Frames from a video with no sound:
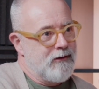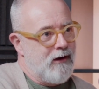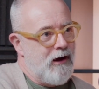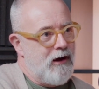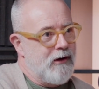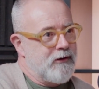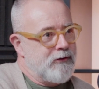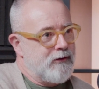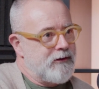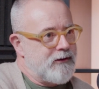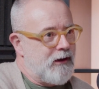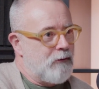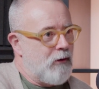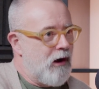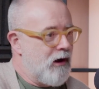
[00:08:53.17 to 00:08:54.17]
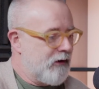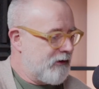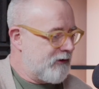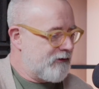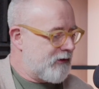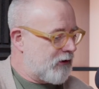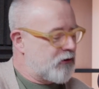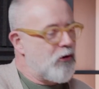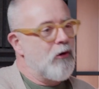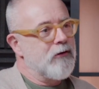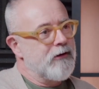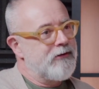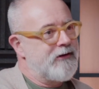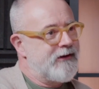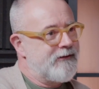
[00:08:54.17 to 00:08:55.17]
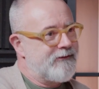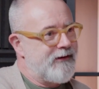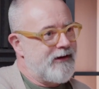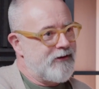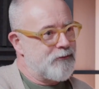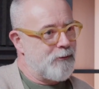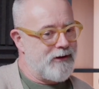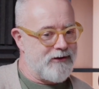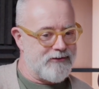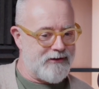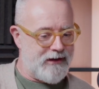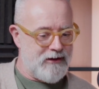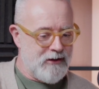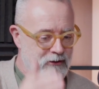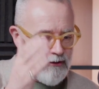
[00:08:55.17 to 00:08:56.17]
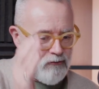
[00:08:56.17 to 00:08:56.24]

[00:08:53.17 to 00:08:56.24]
Gone are the days where you say,